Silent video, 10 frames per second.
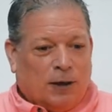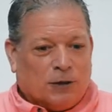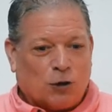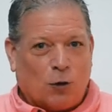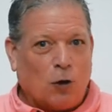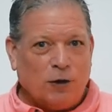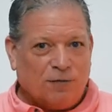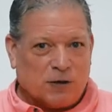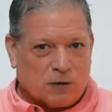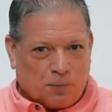So only
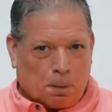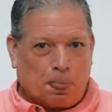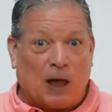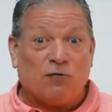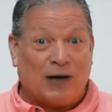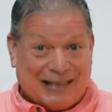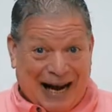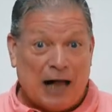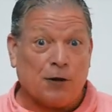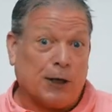if there's
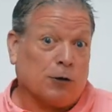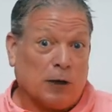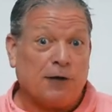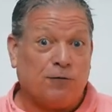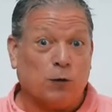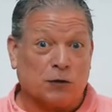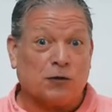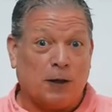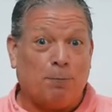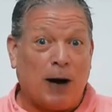vitality or life
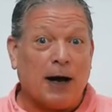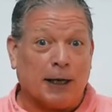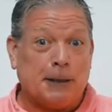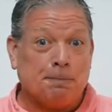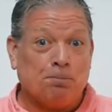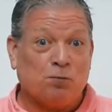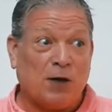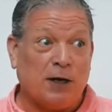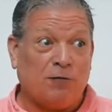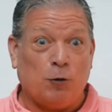force in the body,
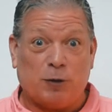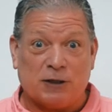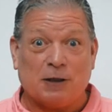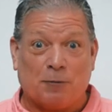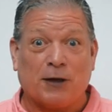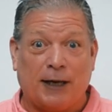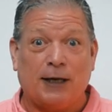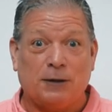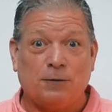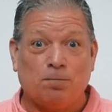then if you put something
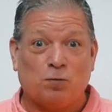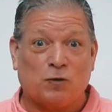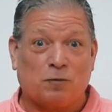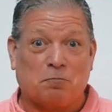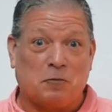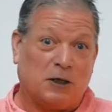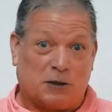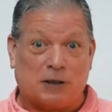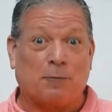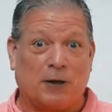in,
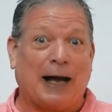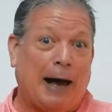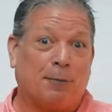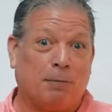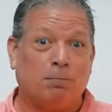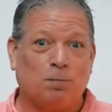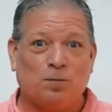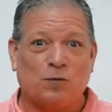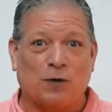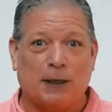does something happen,
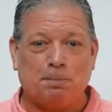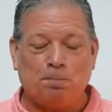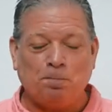right?